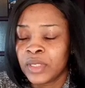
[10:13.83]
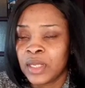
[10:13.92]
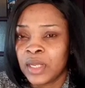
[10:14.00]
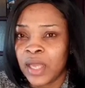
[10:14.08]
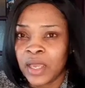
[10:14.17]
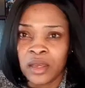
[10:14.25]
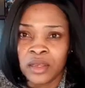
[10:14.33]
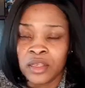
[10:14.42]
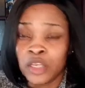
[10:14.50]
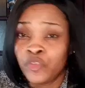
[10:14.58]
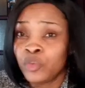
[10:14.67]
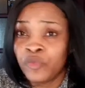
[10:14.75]
like
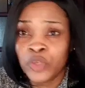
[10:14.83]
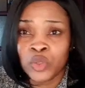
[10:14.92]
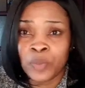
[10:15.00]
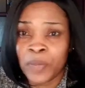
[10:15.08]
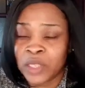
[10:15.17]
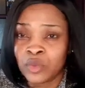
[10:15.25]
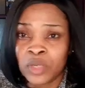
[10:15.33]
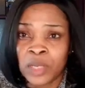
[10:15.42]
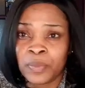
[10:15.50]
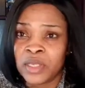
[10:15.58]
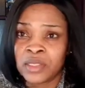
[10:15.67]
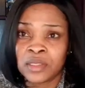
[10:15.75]
if you move into a particular
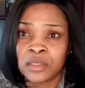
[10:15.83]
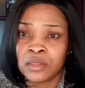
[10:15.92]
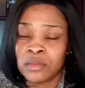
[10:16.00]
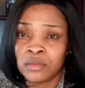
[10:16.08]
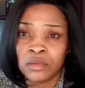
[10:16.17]
place,